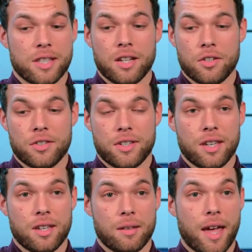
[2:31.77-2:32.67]
They just
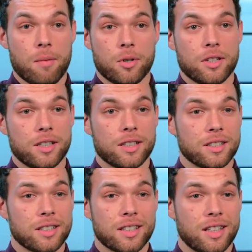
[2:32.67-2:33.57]
see it and eyeball it,
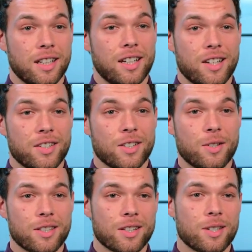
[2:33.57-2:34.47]
so
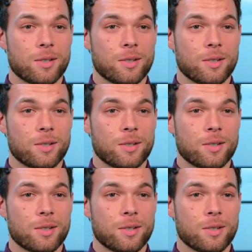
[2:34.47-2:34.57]
it's